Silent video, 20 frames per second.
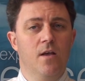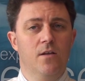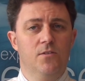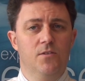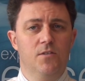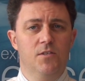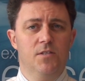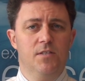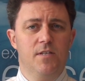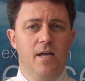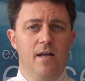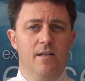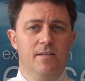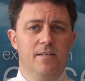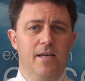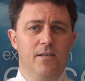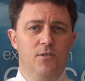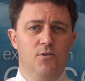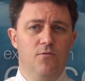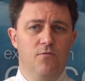So this
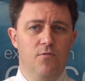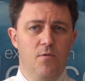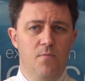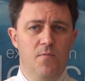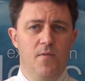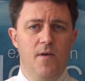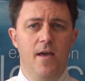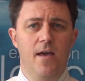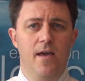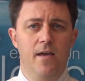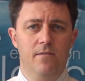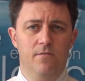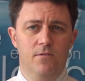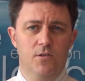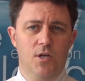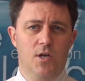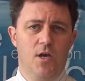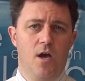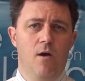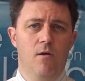takes you from there
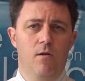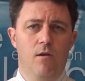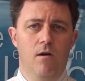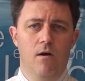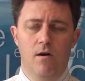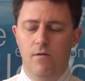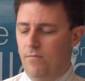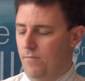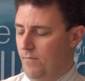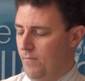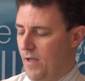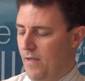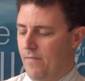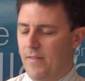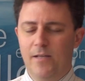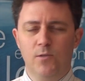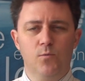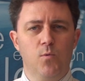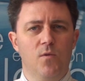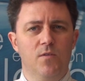to go live, and
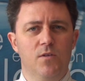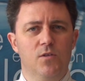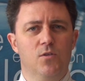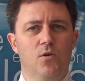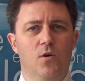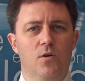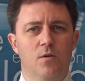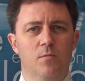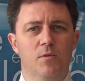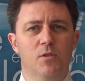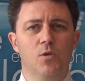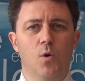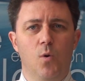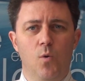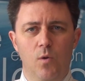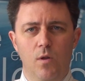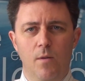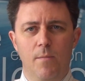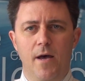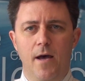that's what this document's
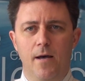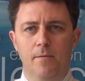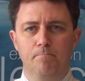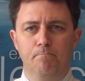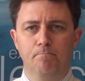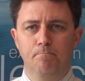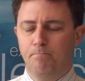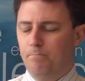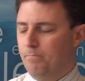all about.